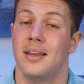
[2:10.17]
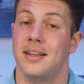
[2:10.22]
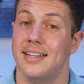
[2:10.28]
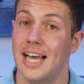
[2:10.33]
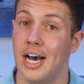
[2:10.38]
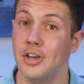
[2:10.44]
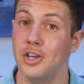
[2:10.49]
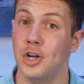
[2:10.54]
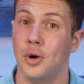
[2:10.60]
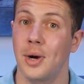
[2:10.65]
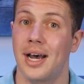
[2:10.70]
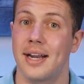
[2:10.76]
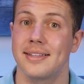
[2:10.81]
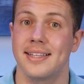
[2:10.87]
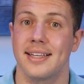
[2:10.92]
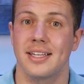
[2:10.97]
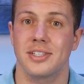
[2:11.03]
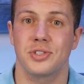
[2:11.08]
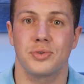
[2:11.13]
Now you know how to
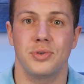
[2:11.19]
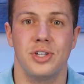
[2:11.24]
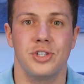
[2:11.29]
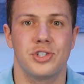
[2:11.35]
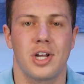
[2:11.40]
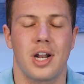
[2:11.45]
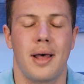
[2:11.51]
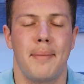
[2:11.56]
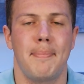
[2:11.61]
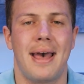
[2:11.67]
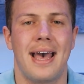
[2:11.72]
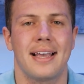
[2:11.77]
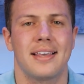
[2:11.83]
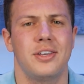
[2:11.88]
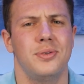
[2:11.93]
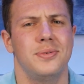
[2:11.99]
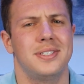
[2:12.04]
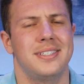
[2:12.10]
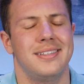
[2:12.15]
take a screenshot on
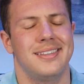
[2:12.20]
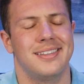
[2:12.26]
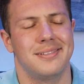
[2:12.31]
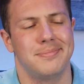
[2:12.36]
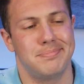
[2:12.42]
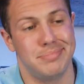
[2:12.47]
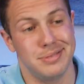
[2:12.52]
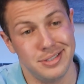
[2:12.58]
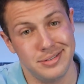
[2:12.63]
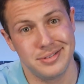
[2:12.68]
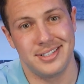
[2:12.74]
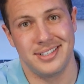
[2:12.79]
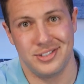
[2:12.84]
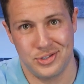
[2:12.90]
Mac using the built-in